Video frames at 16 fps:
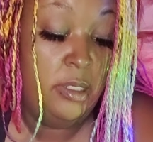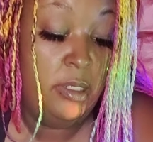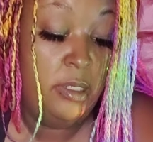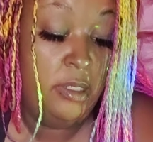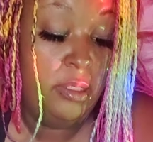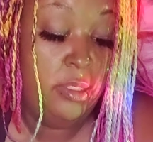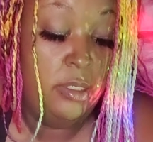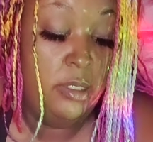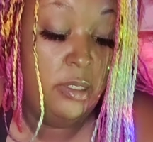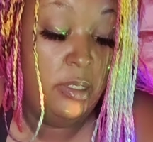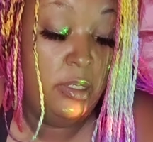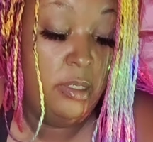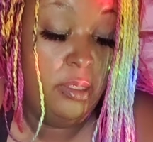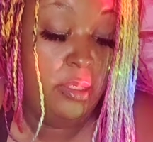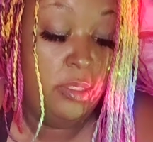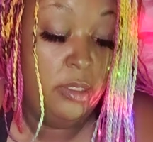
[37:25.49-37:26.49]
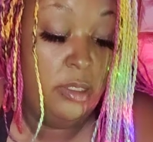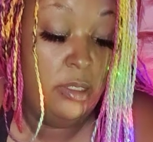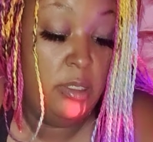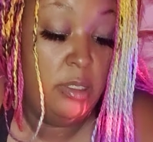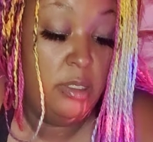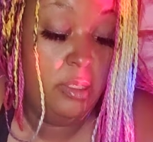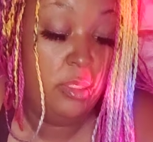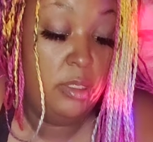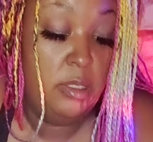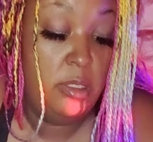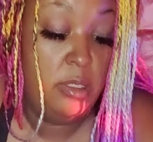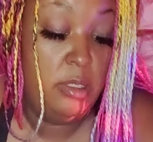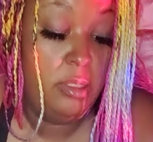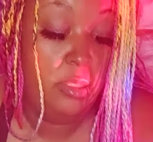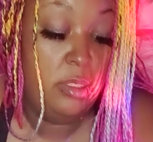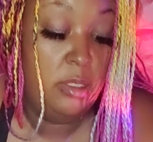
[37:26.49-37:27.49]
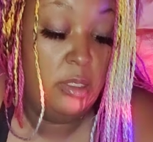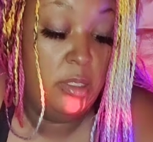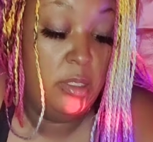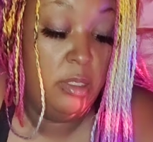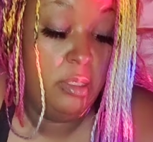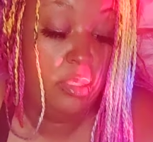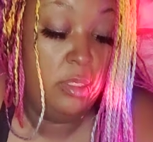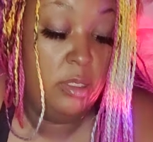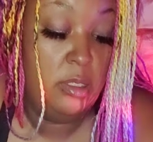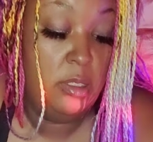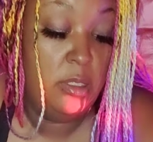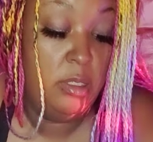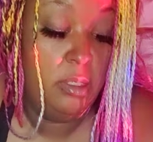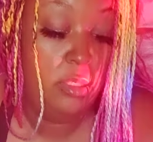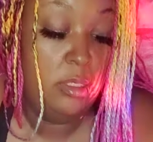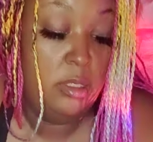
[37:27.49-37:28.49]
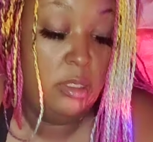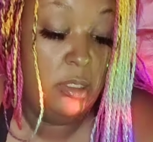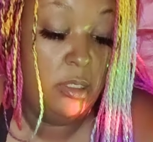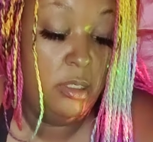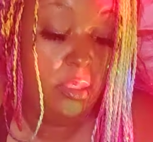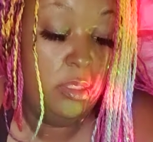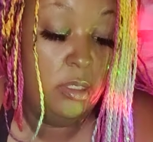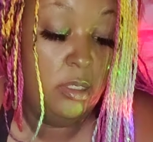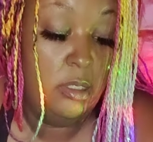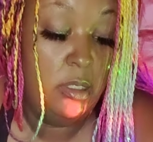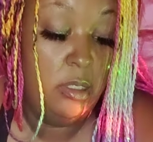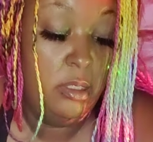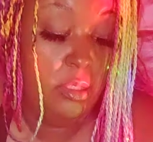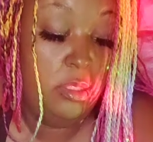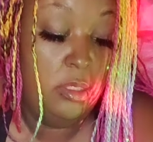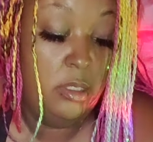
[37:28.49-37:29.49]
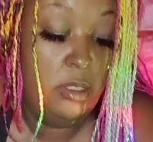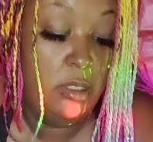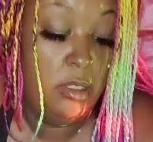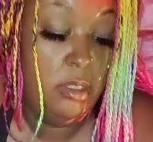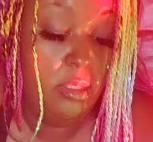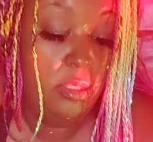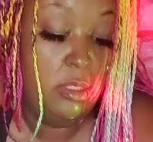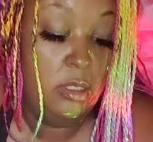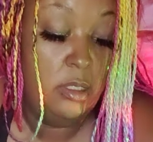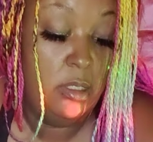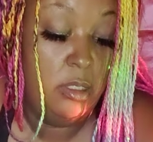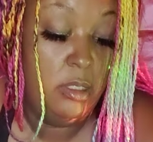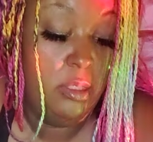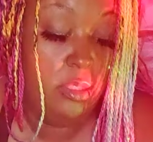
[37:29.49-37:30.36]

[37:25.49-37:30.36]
[no speech]